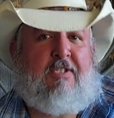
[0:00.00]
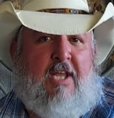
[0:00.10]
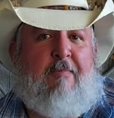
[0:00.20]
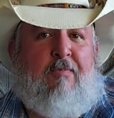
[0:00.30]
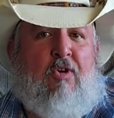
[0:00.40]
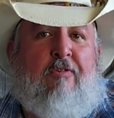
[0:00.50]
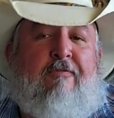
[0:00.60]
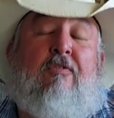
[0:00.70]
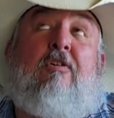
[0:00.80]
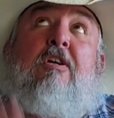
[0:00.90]
Stay
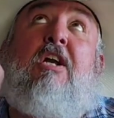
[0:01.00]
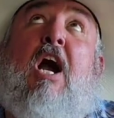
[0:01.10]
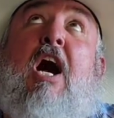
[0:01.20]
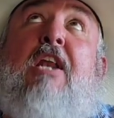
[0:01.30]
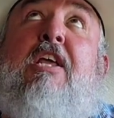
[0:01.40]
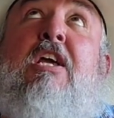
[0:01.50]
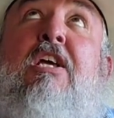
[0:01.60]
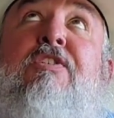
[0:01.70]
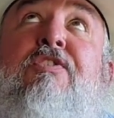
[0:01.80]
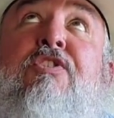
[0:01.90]
beautiful.
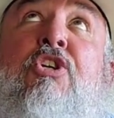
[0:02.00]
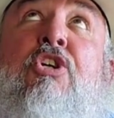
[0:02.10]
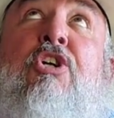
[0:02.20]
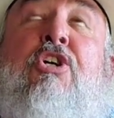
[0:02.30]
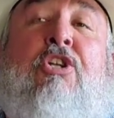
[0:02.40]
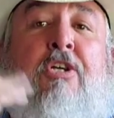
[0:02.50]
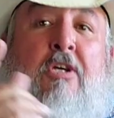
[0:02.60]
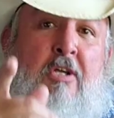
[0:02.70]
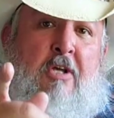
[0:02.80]
God is good.